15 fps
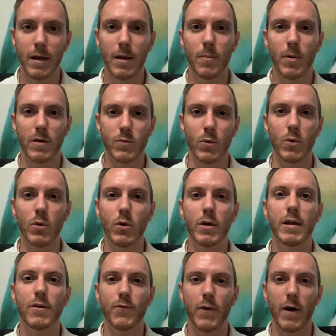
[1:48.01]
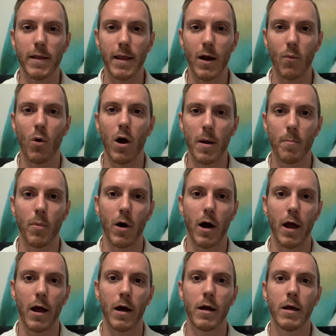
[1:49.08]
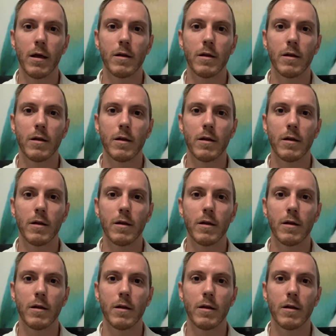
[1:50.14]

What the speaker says: because we were looking to find that right buyer